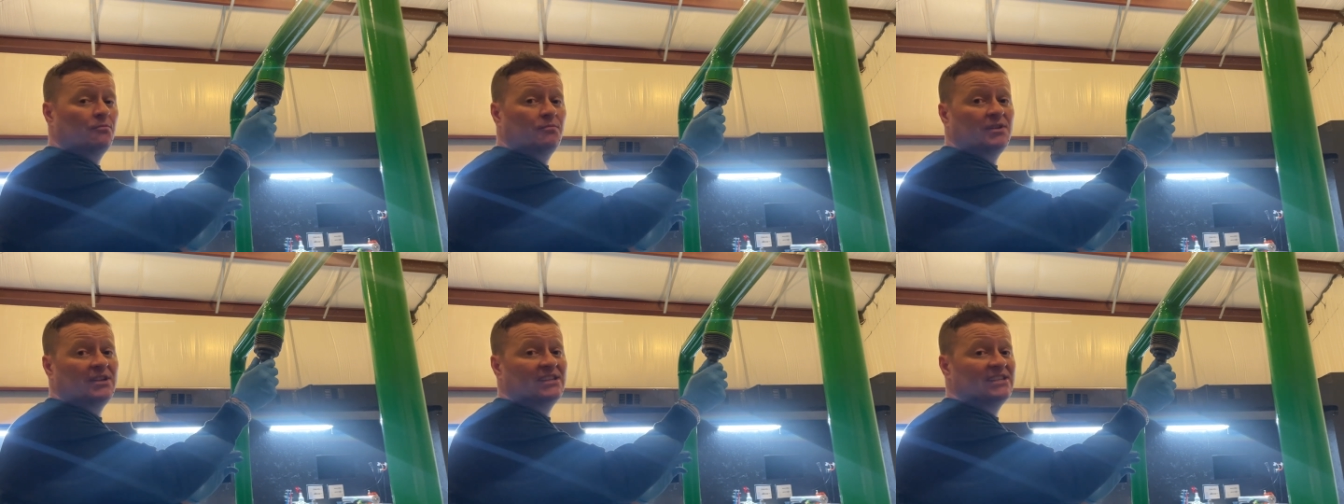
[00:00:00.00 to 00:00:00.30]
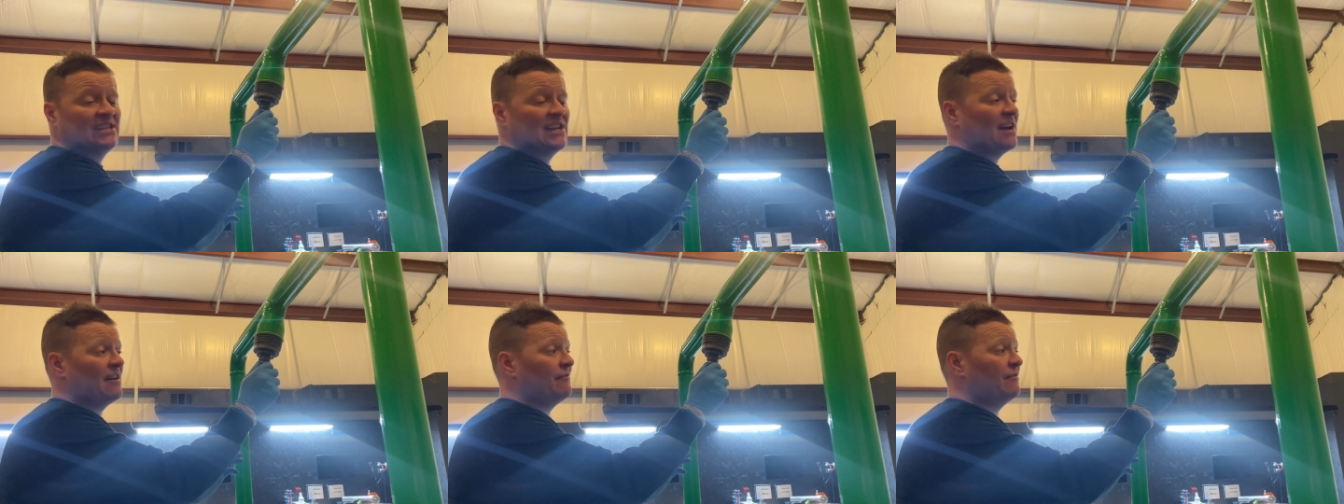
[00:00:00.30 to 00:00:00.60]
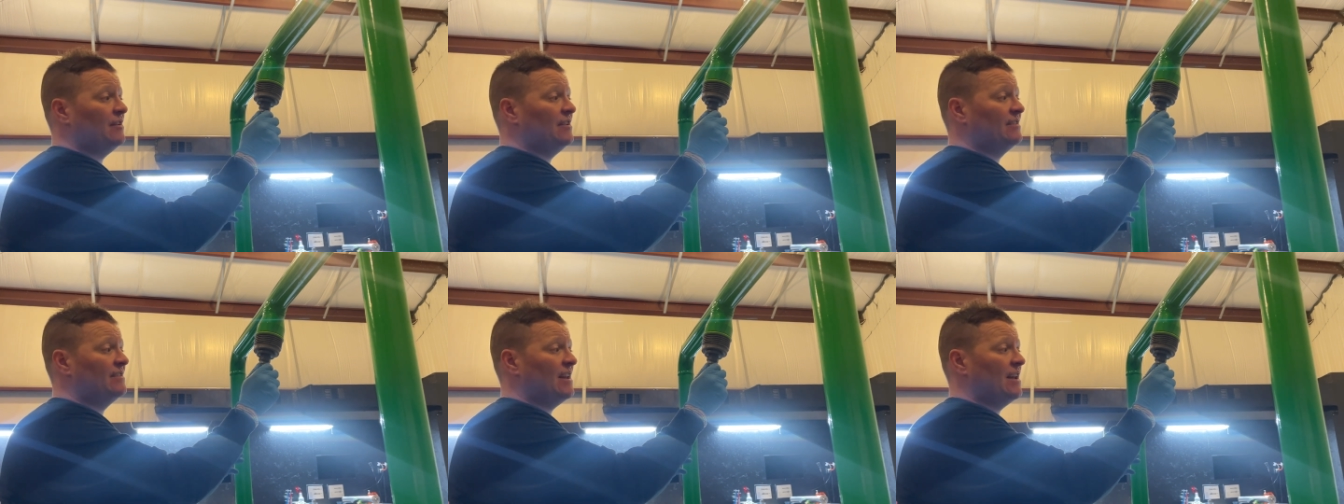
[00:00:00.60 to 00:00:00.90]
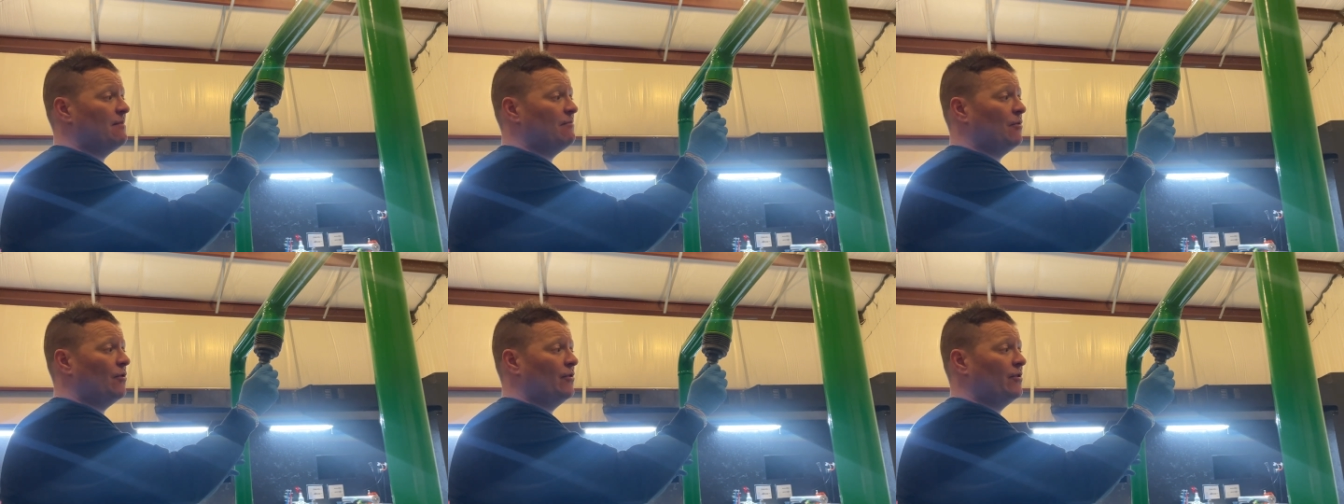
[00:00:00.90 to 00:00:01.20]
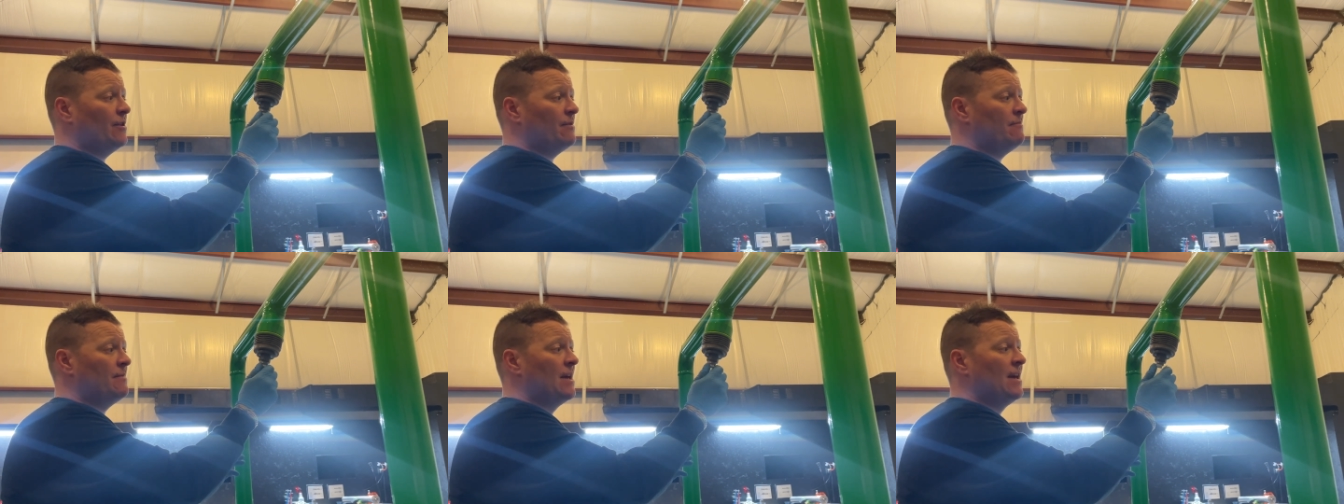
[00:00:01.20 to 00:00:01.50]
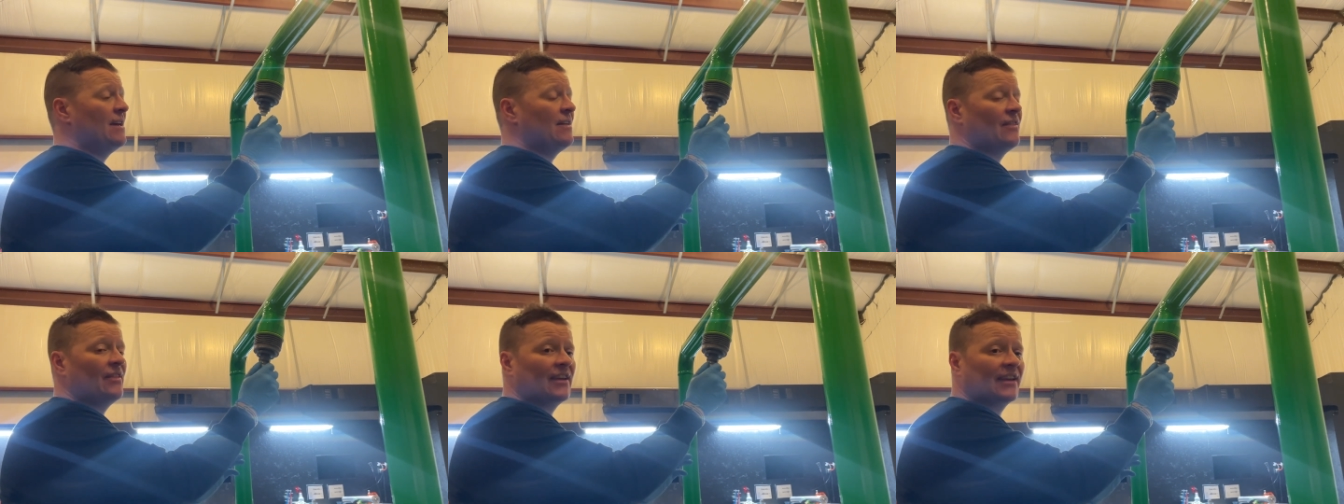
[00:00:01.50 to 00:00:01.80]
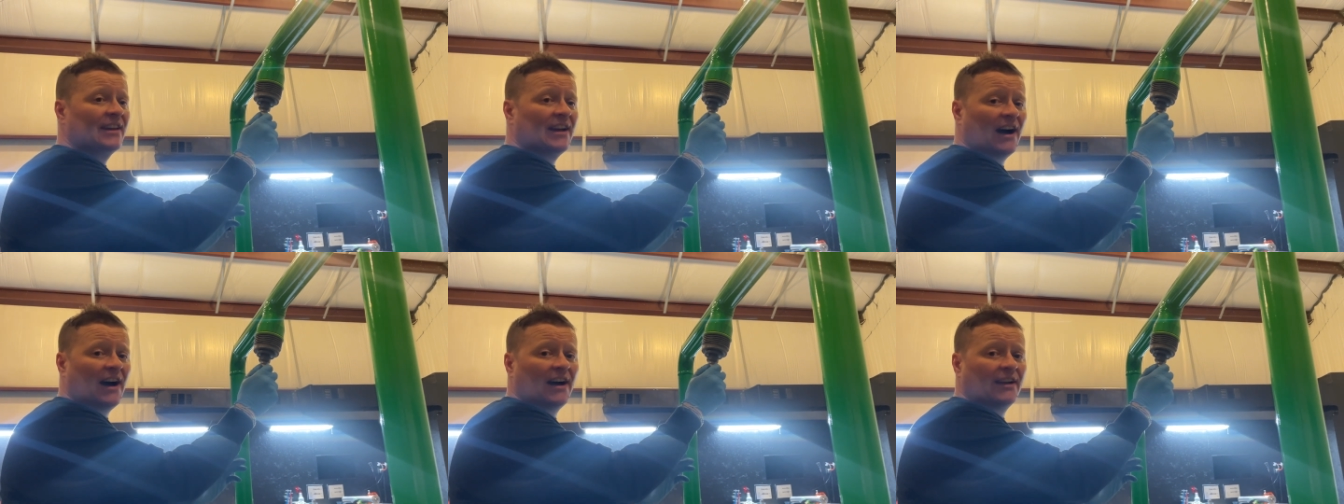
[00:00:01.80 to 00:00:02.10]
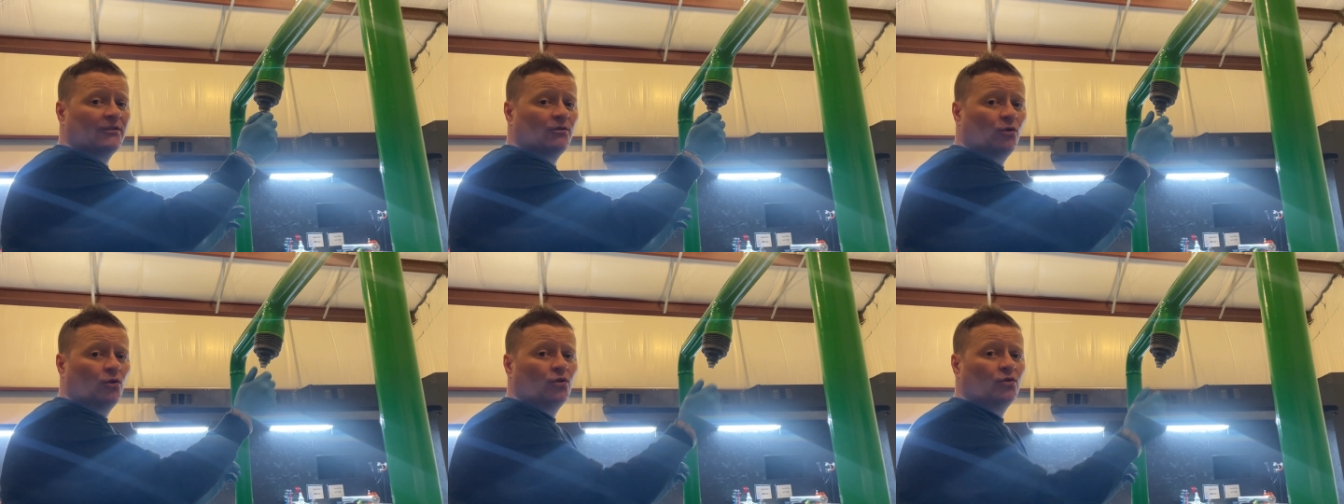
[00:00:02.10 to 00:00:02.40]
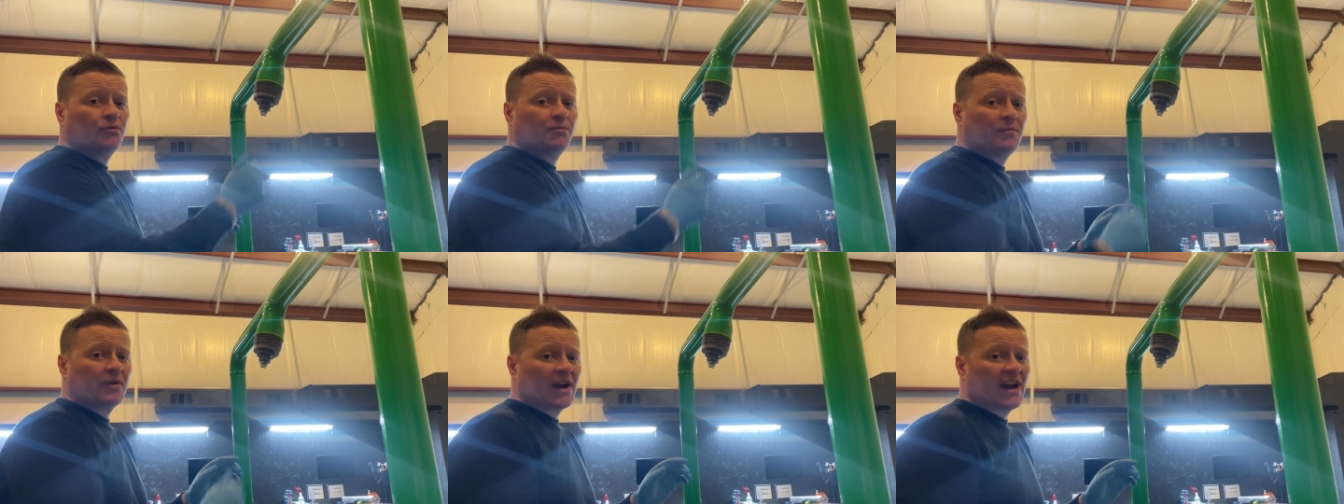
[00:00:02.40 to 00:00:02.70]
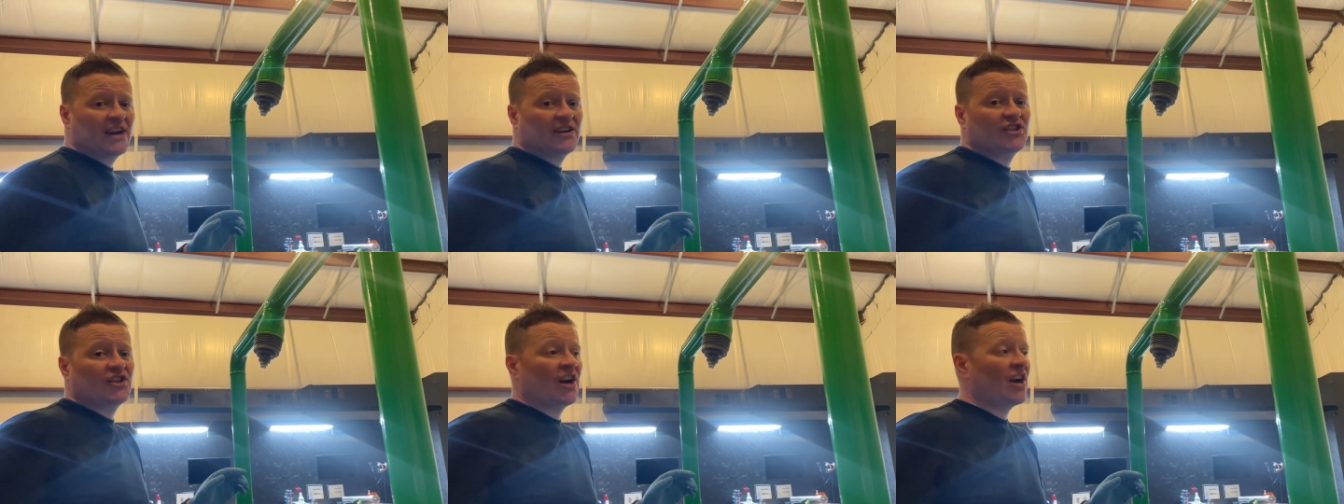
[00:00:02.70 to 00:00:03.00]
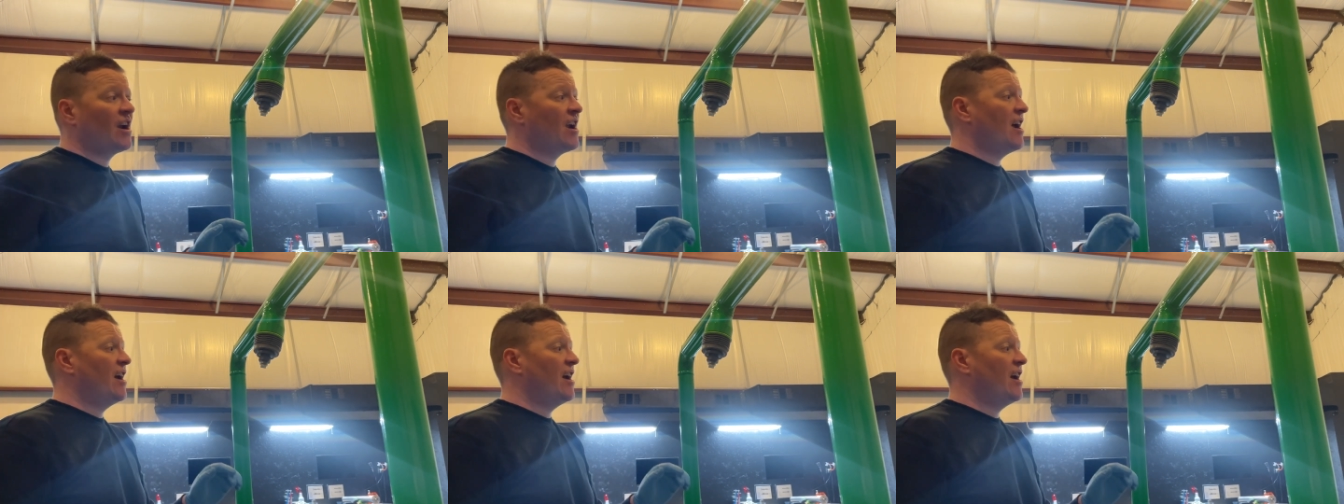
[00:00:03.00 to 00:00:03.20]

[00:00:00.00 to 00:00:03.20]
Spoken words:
PTFE tape on them, they can hold pressure.